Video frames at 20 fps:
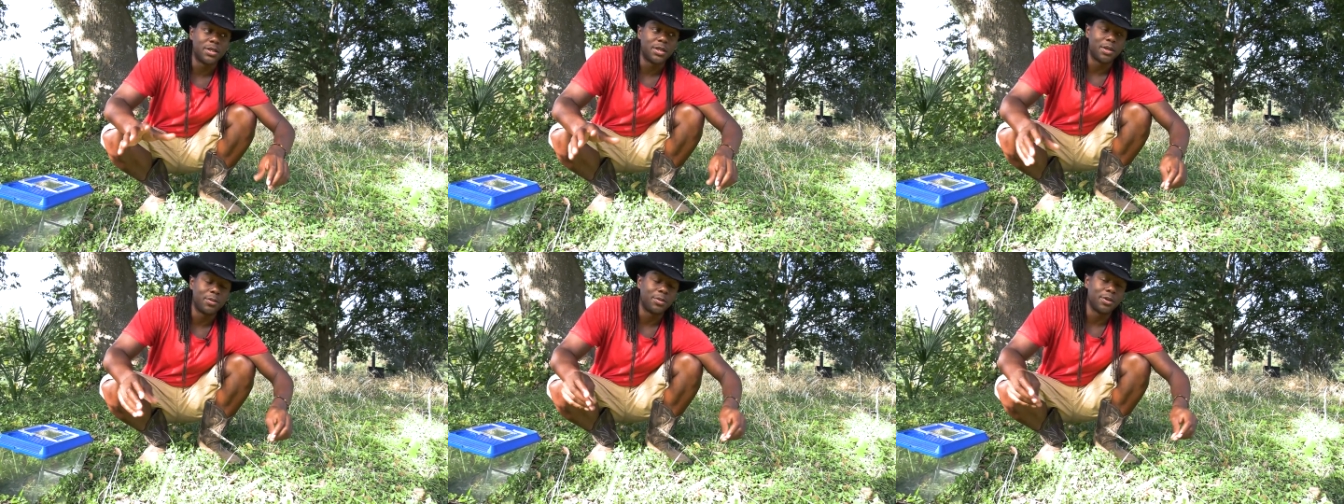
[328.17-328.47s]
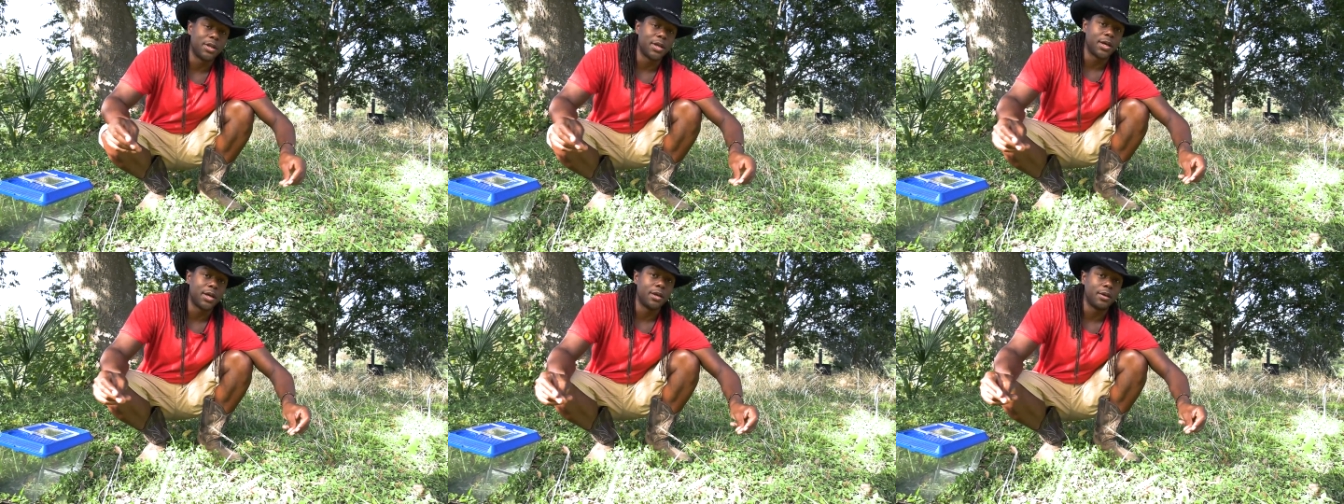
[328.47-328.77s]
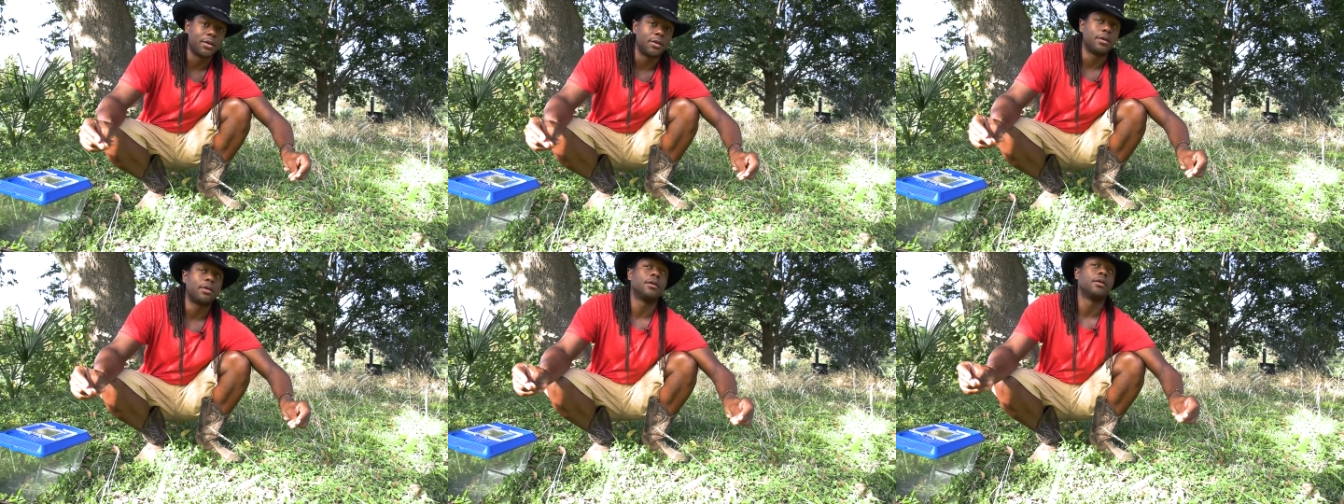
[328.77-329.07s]
They be like,
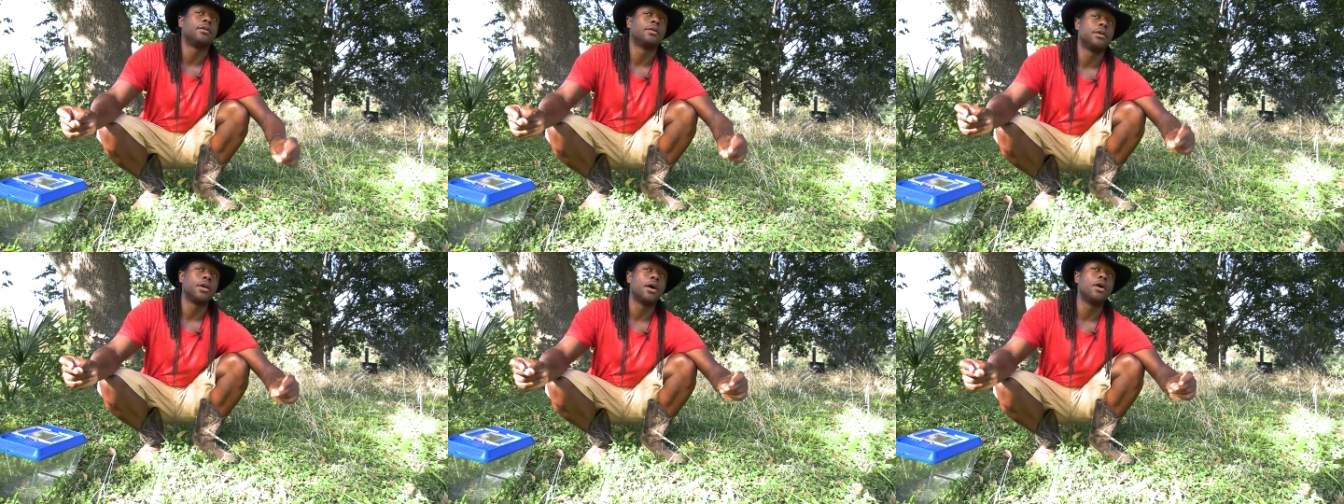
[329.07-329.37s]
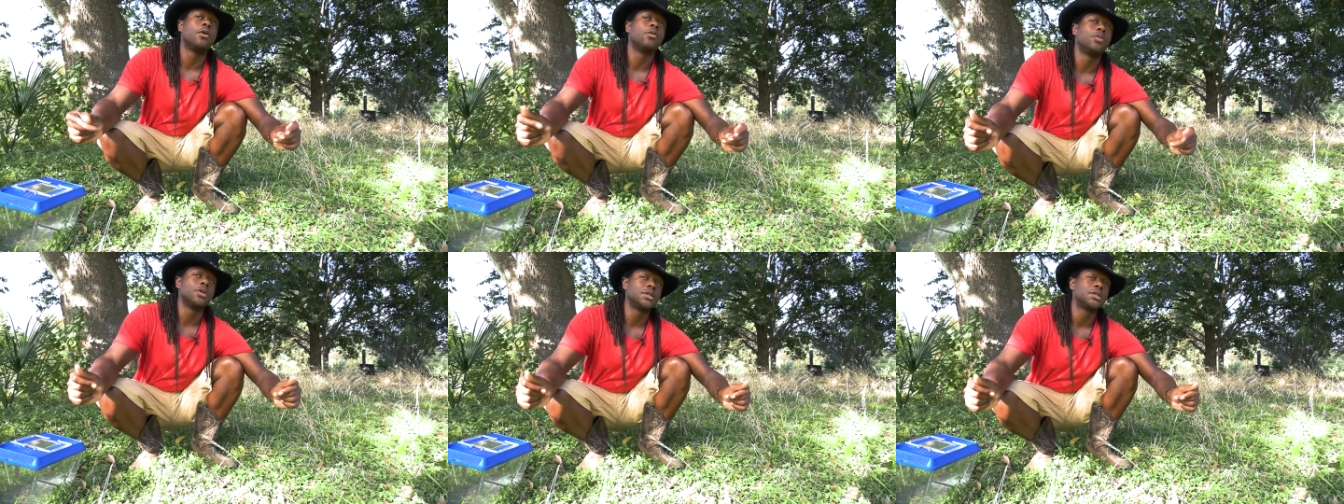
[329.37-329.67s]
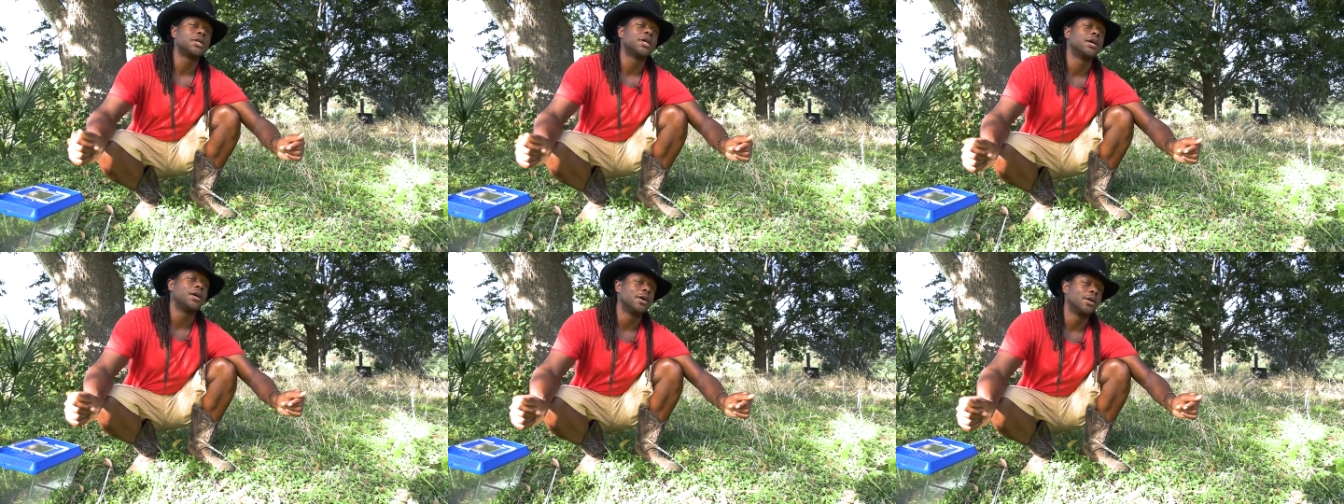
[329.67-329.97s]
yo, what's
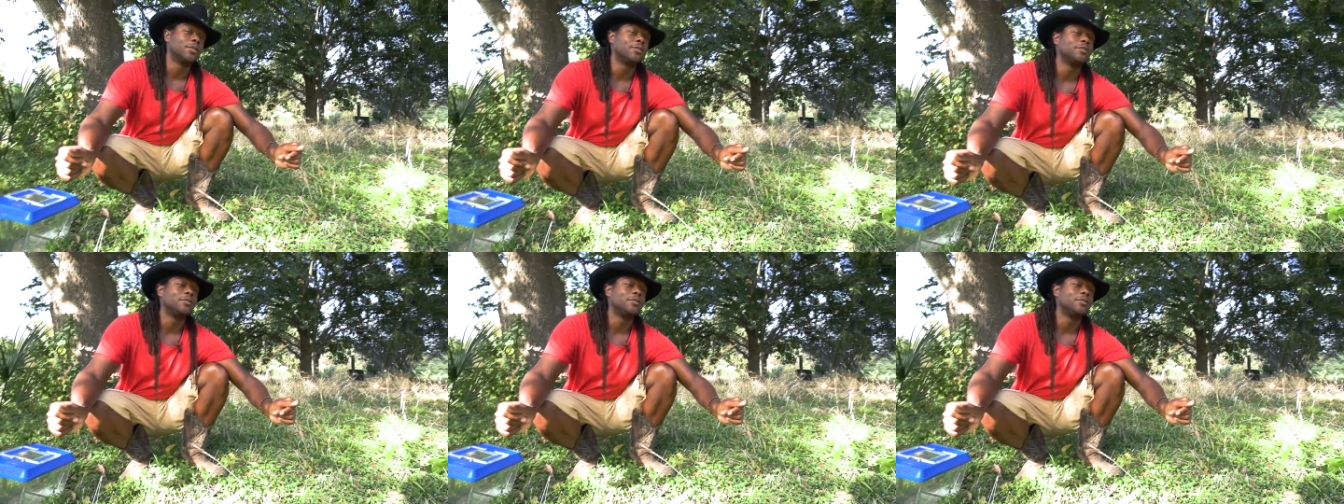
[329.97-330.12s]
up,